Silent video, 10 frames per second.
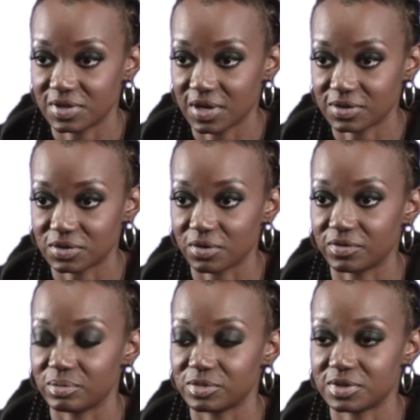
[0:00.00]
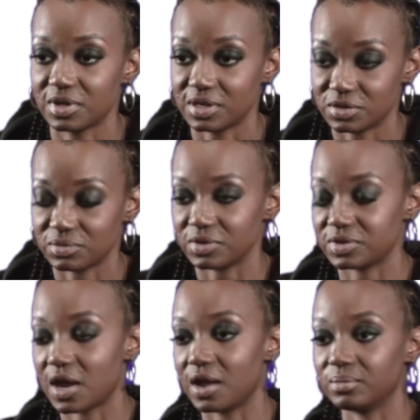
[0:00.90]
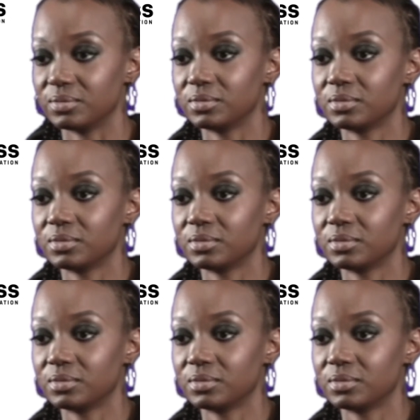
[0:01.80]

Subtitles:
them and do their time.